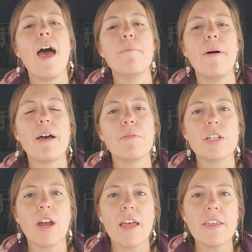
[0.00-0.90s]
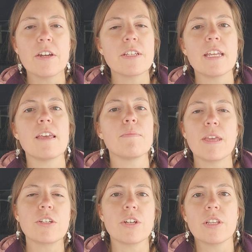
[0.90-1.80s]
But when you're on the interstate,
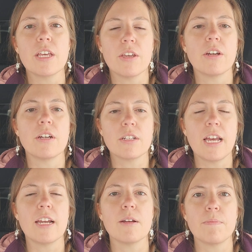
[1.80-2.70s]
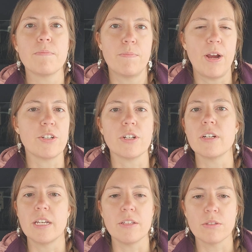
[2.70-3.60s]
make sure that your tire pressure
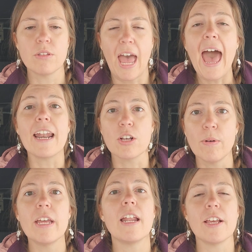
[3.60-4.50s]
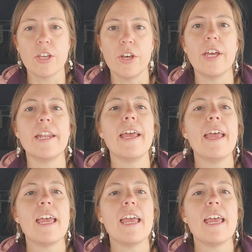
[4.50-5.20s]
is adequate and good.